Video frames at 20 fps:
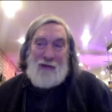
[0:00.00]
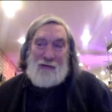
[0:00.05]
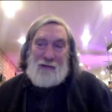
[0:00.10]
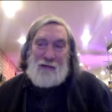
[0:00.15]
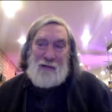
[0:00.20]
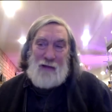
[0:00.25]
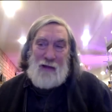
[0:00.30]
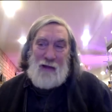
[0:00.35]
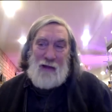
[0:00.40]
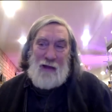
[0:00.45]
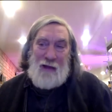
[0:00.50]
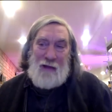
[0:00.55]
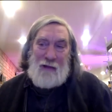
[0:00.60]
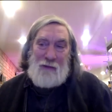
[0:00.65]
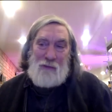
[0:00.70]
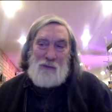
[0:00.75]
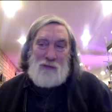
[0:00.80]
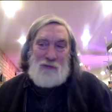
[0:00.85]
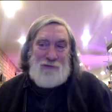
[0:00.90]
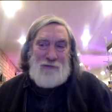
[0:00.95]
great.
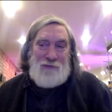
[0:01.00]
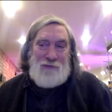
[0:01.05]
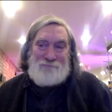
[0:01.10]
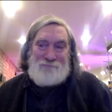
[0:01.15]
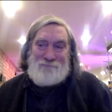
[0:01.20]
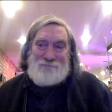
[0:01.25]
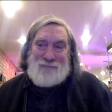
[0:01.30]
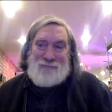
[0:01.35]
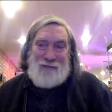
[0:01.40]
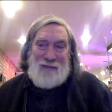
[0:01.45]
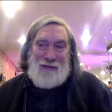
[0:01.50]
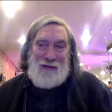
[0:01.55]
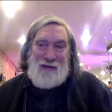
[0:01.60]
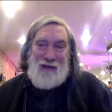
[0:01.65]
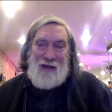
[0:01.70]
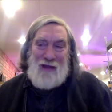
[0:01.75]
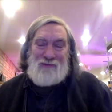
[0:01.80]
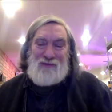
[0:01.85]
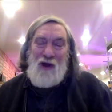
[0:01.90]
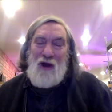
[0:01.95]
I would.
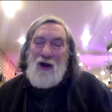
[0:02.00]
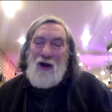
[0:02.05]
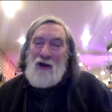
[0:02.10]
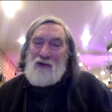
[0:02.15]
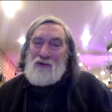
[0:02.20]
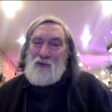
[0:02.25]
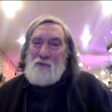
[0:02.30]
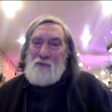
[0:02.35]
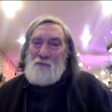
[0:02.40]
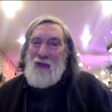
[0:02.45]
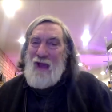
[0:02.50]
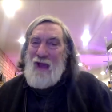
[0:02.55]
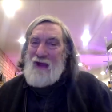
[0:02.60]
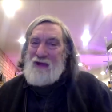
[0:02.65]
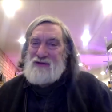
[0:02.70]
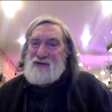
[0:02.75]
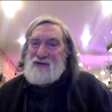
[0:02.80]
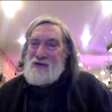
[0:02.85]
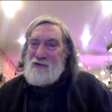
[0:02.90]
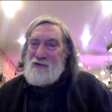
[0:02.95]
It's hard
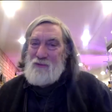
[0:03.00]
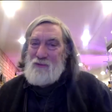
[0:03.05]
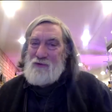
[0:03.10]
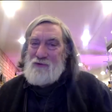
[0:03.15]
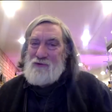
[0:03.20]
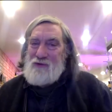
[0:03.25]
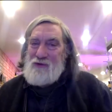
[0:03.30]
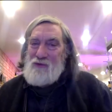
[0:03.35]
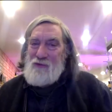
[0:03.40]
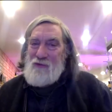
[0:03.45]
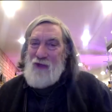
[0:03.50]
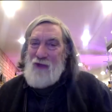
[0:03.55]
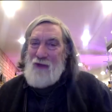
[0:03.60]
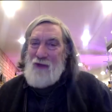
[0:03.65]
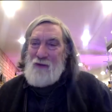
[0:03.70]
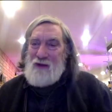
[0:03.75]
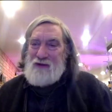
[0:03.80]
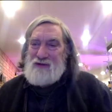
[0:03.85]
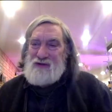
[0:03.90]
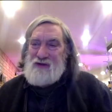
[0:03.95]
to imagine it would
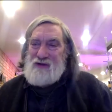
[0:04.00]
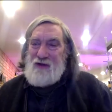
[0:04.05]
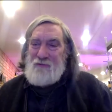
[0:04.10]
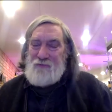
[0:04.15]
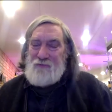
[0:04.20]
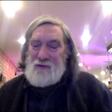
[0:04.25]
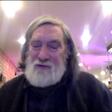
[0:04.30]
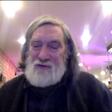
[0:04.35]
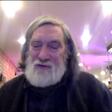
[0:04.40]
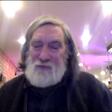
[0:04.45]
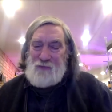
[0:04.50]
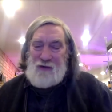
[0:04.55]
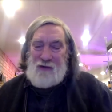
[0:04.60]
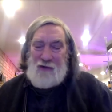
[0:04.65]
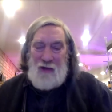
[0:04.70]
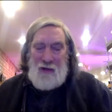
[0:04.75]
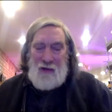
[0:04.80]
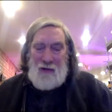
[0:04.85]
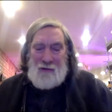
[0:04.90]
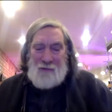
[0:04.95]
do that much
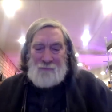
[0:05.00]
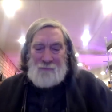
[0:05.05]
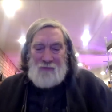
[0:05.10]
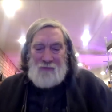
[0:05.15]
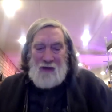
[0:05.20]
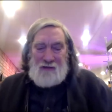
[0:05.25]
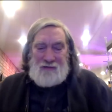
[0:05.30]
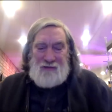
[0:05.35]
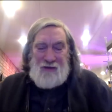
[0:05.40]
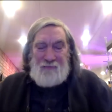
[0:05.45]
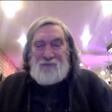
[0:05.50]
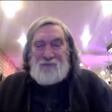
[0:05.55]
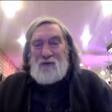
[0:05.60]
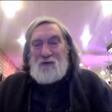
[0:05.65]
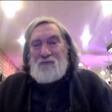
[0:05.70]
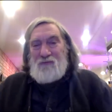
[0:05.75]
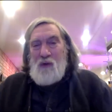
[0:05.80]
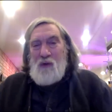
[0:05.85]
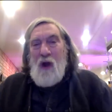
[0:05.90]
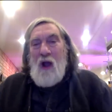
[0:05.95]
difference, but
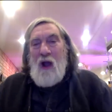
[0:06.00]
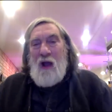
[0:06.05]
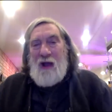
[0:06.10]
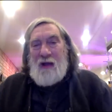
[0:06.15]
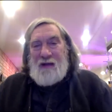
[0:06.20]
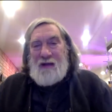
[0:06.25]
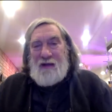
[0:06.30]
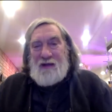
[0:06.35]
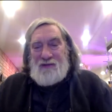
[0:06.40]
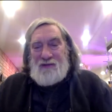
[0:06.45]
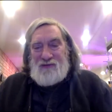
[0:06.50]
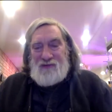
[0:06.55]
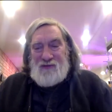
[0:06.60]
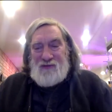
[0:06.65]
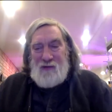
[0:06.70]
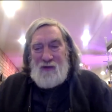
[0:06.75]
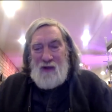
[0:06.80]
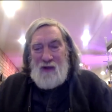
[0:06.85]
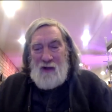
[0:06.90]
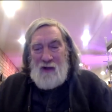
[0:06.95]
different
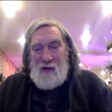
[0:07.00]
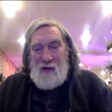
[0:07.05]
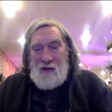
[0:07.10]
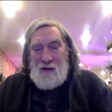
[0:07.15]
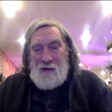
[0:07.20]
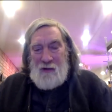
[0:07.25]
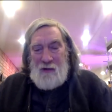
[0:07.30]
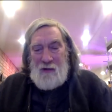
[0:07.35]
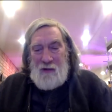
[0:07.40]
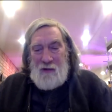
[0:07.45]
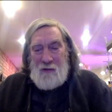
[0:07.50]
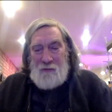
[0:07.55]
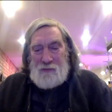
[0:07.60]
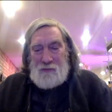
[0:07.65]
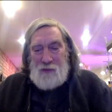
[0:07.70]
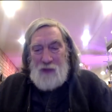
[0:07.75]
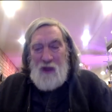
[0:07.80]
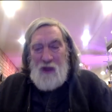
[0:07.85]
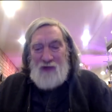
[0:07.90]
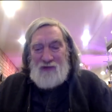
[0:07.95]
varieties
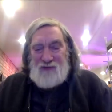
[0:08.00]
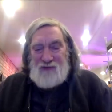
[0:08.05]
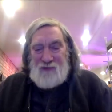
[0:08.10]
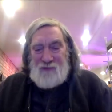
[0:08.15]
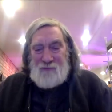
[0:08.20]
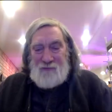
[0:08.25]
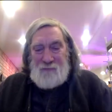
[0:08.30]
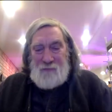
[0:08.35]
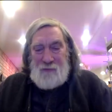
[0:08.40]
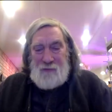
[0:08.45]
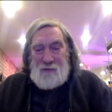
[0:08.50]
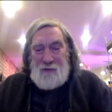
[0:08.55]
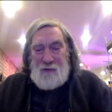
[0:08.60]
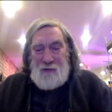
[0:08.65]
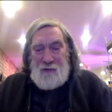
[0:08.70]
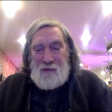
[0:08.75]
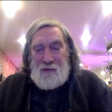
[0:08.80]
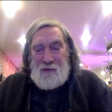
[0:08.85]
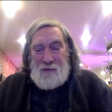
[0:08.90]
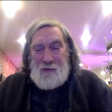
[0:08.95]
uh,
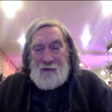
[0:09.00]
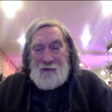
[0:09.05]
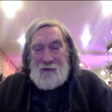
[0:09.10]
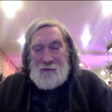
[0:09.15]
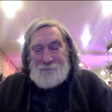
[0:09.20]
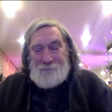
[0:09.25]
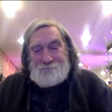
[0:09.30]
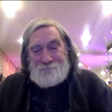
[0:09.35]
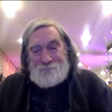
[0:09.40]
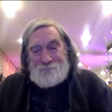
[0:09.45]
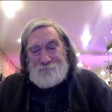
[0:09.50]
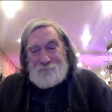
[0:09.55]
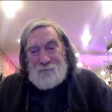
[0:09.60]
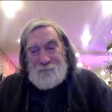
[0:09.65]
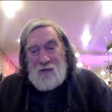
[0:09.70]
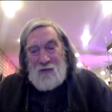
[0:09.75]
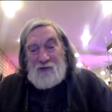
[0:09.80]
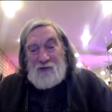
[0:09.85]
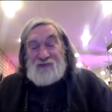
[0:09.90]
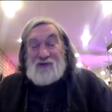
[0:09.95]
blossom.
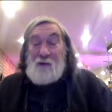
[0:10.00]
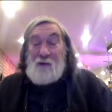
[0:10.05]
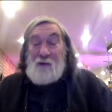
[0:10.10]
Um,